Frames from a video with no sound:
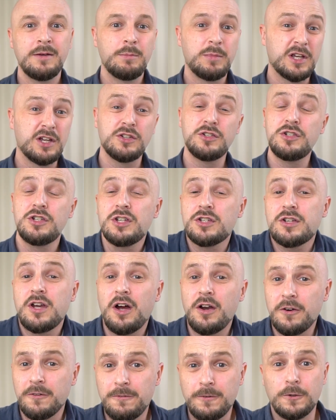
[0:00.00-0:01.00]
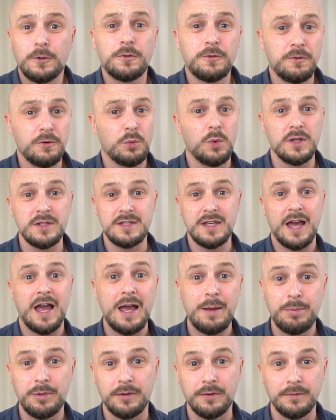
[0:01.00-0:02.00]
because you just can't afford for one to
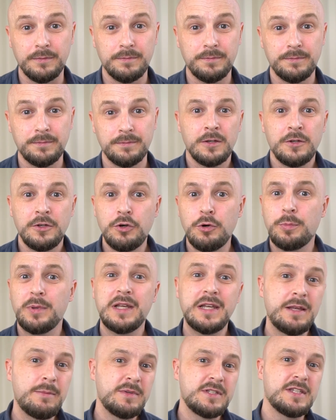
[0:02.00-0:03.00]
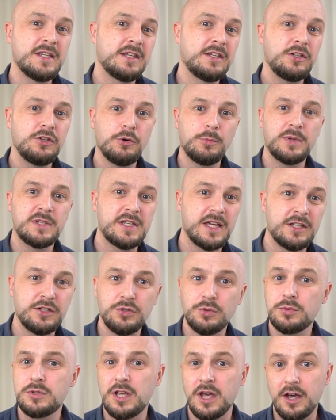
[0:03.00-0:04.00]
happen. You'll be limiting your
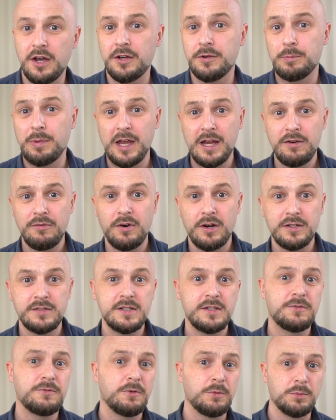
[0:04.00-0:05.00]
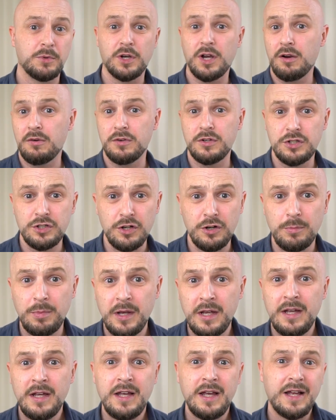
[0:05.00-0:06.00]
potential to earn pay rises from your current job
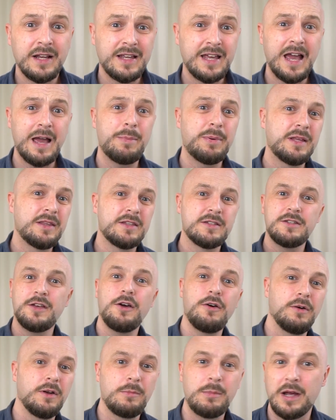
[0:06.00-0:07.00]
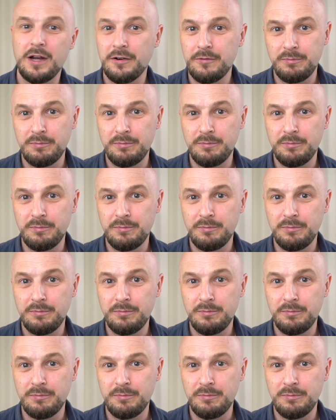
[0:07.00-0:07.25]
and capping the total amount of